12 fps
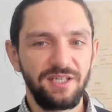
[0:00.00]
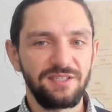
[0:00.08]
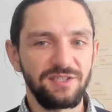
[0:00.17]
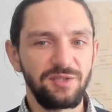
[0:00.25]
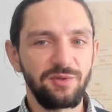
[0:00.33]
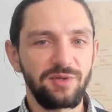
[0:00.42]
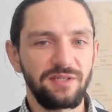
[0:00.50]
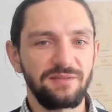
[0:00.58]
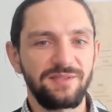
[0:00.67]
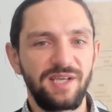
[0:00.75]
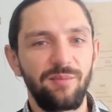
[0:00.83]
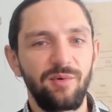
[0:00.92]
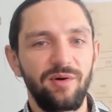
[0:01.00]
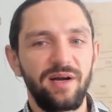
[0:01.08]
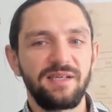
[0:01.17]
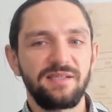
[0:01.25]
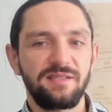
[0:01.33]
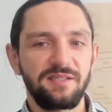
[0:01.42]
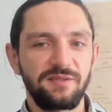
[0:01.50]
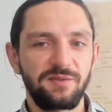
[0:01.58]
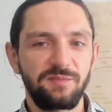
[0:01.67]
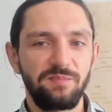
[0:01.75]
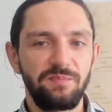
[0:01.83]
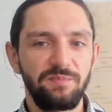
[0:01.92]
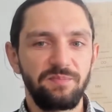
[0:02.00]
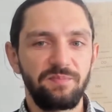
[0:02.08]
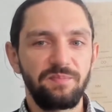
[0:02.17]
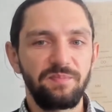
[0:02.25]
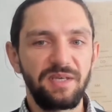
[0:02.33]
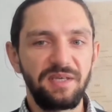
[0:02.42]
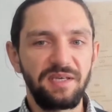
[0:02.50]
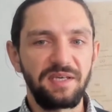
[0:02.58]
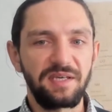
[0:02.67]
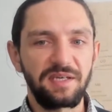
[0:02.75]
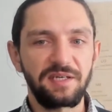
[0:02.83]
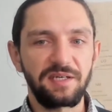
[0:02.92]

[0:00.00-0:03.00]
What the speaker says: that you can summarize as being